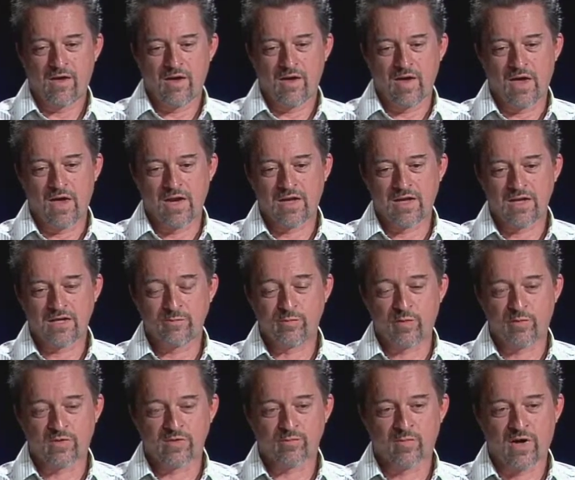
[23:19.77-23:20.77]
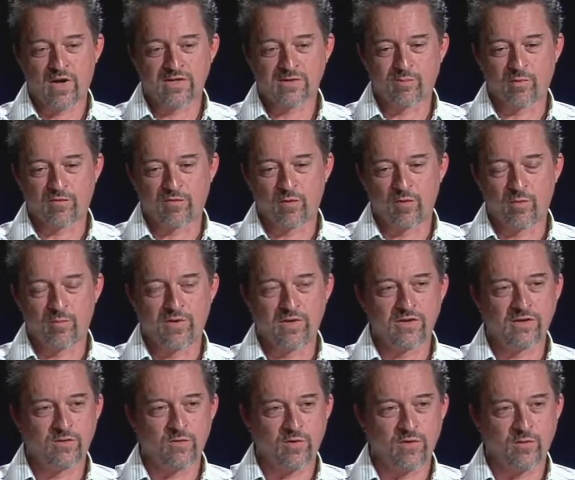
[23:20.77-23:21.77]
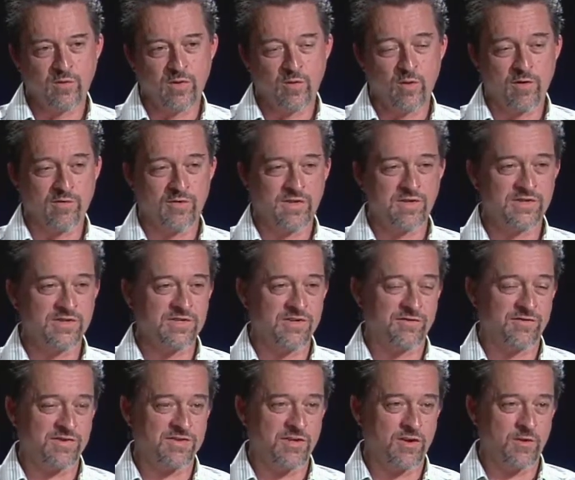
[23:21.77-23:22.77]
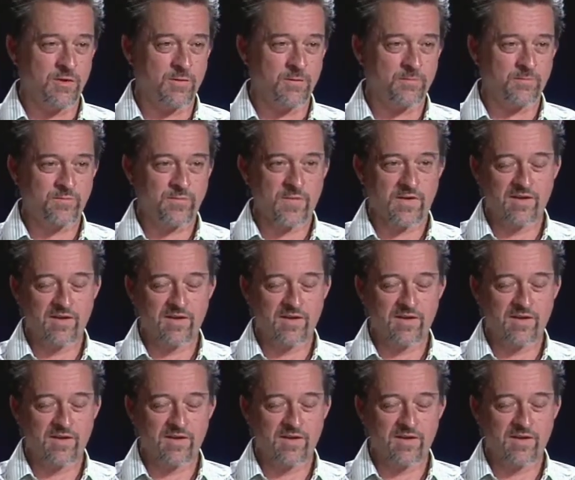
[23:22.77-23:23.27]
And he's been responsible for opening 2 or 3 orphanages of his own.